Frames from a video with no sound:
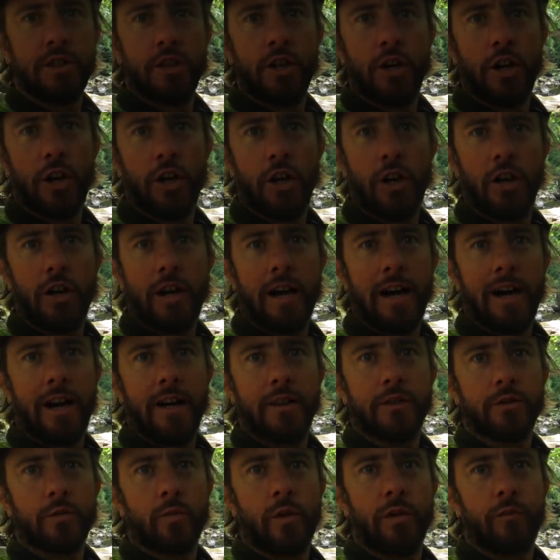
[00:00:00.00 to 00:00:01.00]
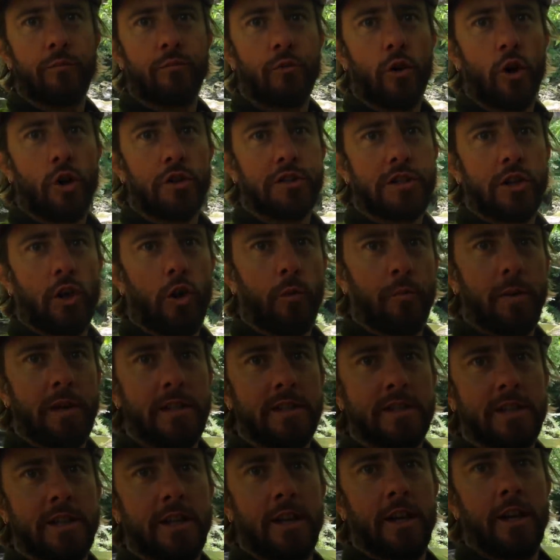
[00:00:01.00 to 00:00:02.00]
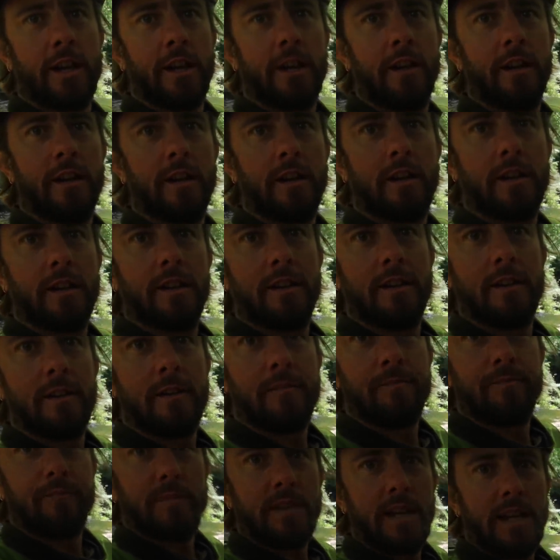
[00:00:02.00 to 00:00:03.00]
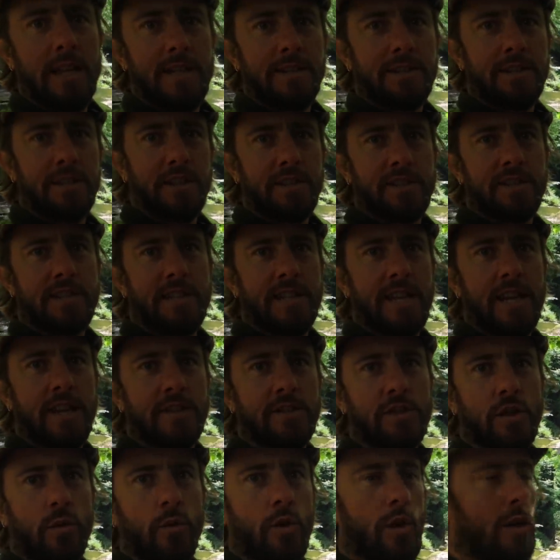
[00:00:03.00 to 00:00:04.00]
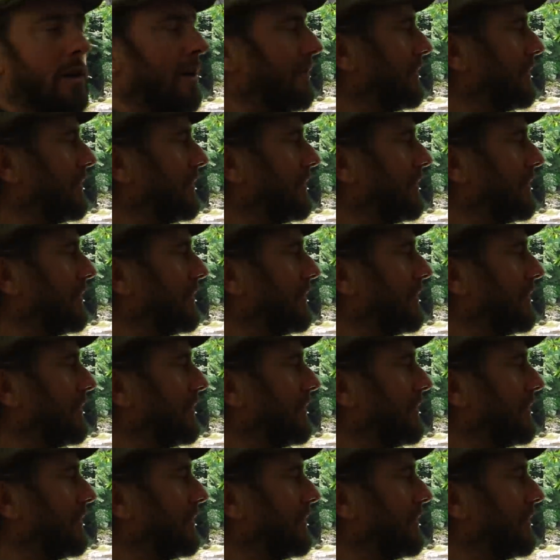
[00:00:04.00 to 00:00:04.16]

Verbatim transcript: you know, and we've brought it up into the stick, so we're gonna